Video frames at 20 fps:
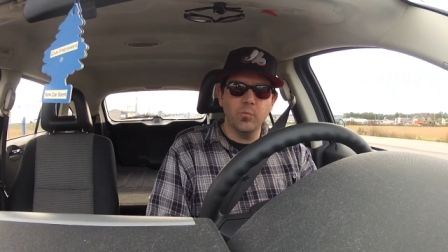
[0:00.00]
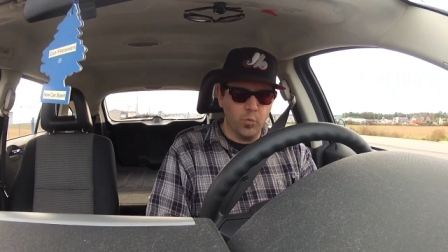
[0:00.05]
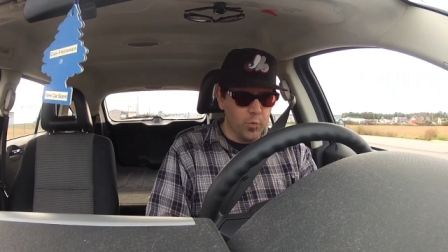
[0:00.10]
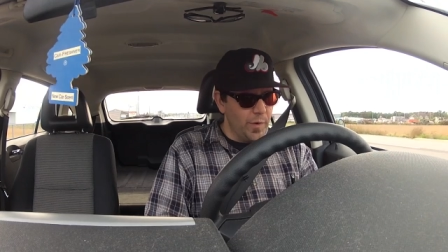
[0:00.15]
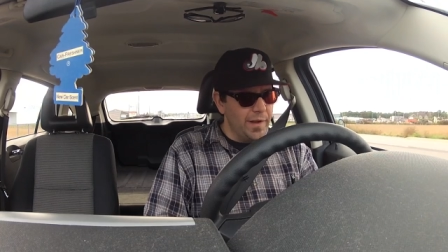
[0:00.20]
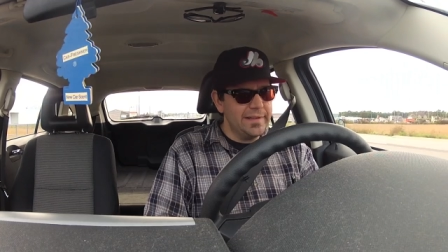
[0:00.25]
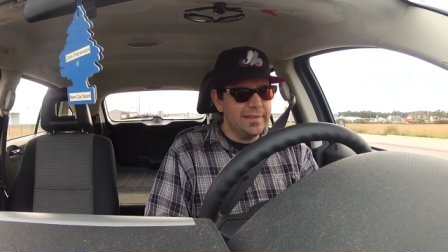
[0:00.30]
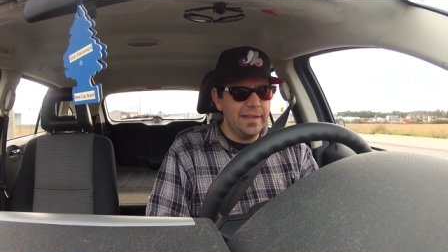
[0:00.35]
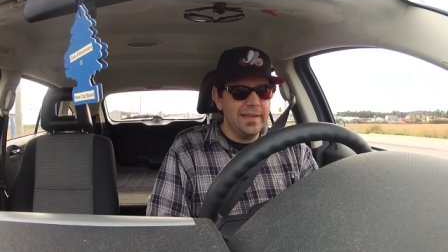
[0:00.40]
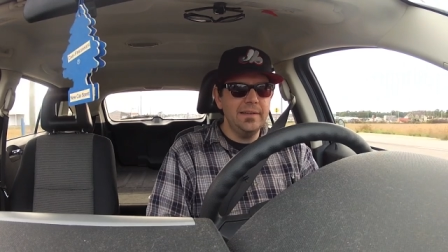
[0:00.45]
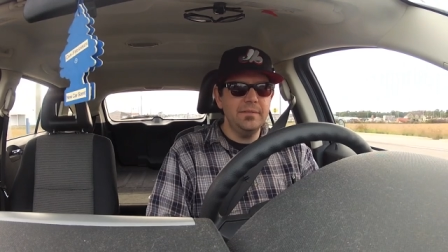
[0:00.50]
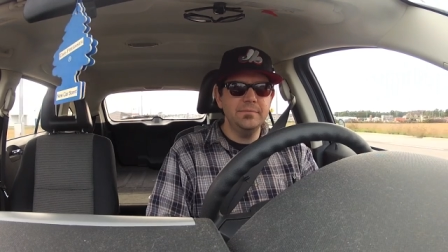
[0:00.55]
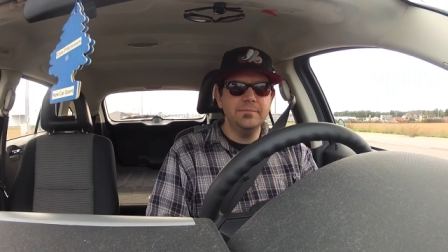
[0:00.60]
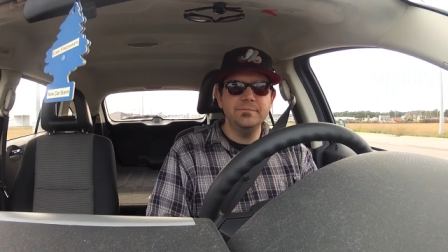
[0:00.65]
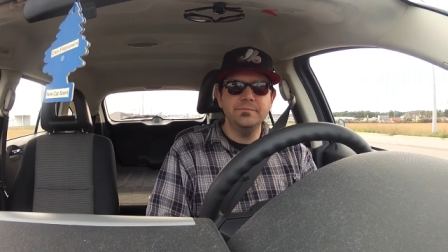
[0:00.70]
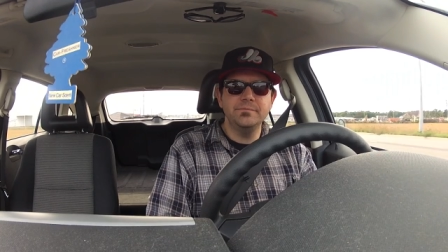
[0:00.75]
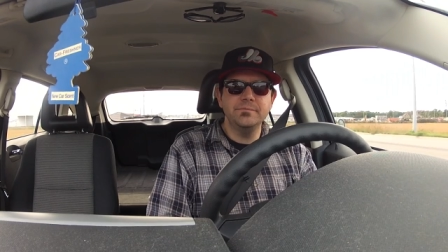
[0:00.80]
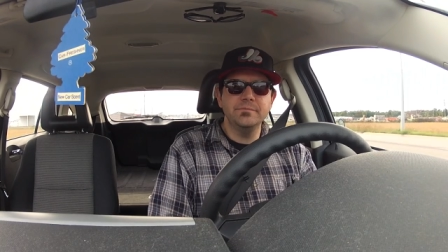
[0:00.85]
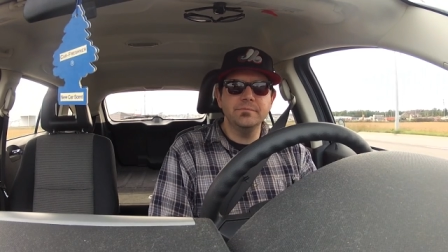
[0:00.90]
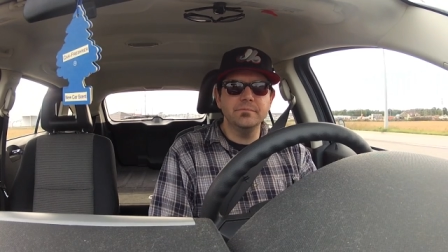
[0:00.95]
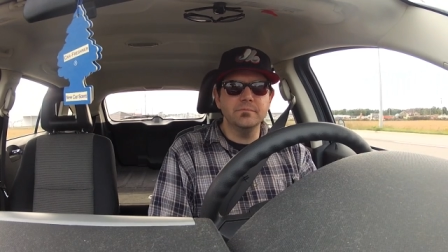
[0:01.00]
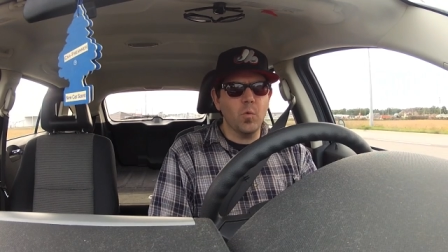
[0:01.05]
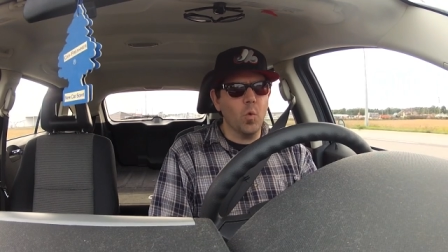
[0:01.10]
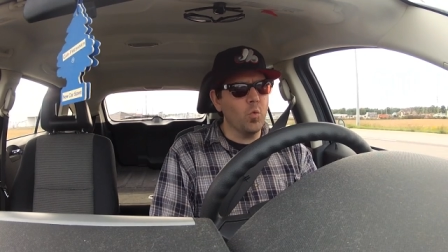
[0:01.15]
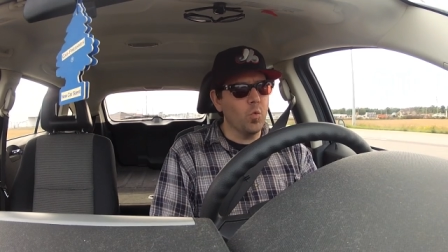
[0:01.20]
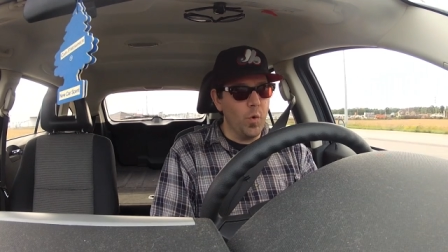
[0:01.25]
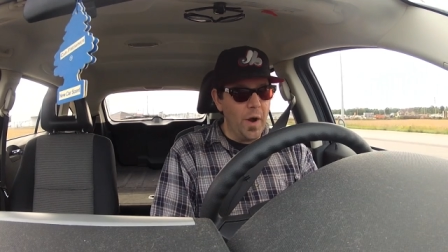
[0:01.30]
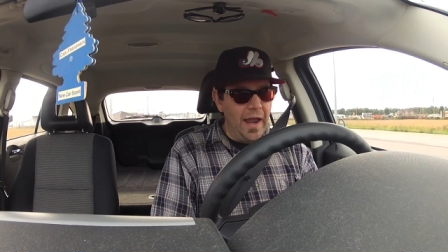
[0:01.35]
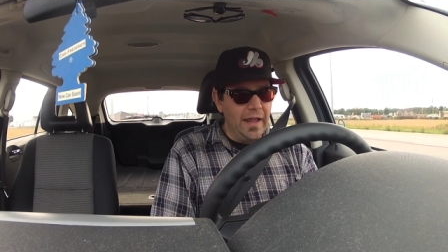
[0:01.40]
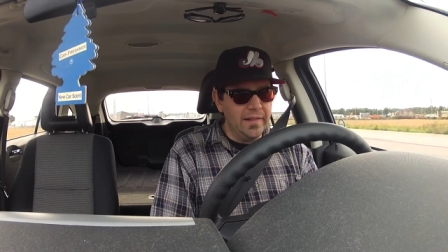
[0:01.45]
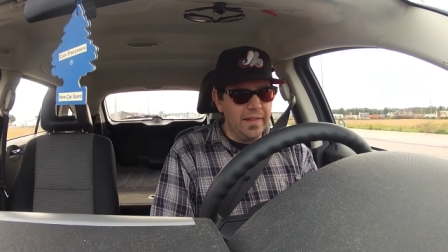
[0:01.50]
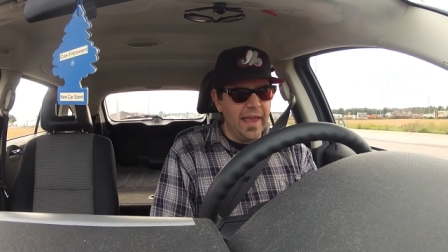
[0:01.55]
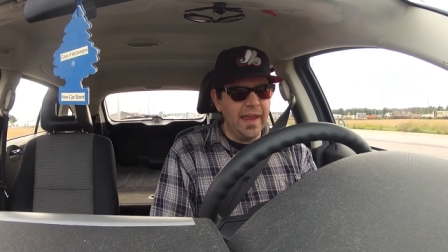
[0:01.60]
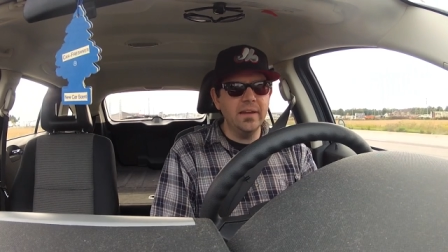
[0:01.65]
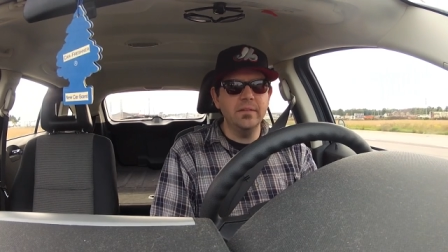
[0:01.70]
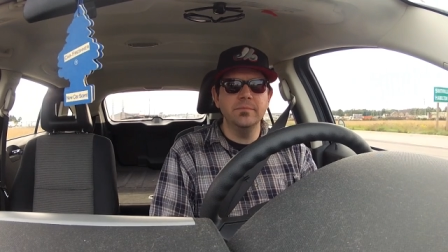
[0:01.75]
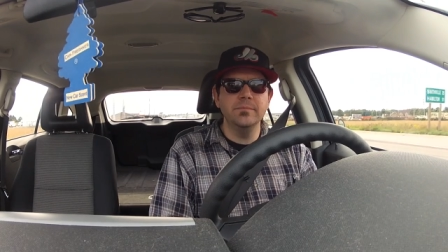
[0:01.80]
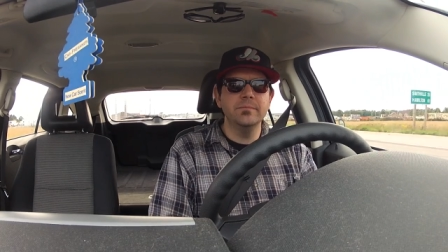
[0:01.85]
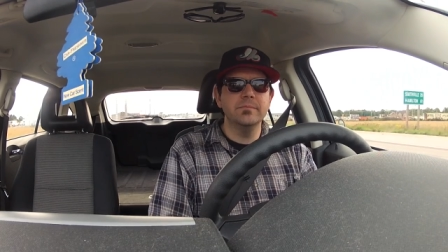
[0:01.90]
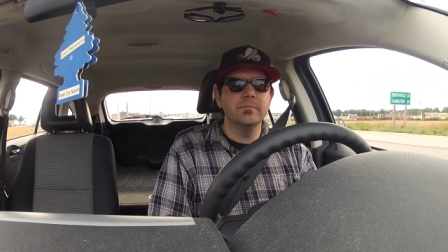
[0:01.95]
Really?
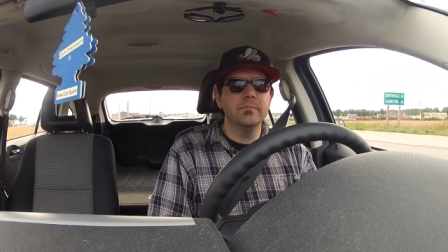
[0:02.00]
Really?